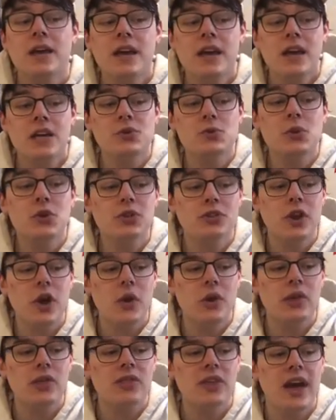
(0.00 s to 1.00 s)
It's worth
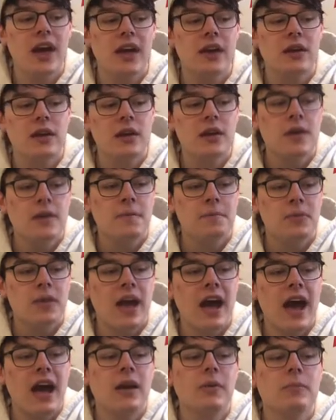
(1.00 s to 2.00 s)
noting that
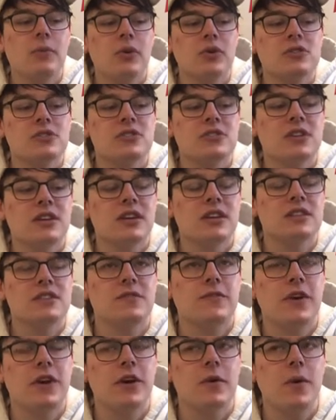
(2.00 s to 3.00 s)
Adam Brooks, it's
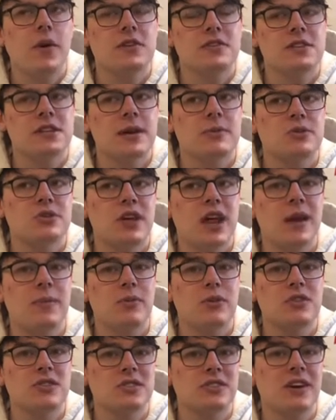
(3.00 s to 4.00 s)
very well established that Adam
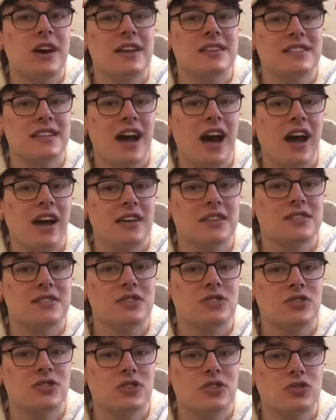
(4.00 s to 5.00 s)
Brooks still has ties
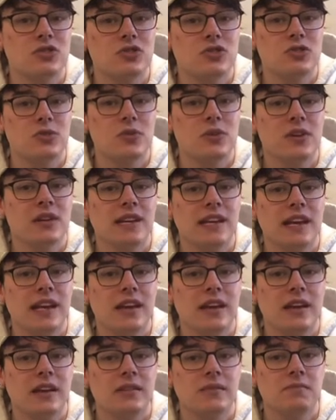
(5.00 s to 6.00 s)
to
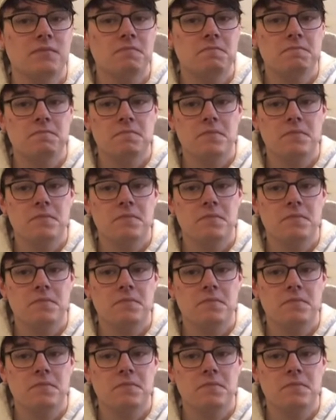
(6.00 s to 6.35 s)
in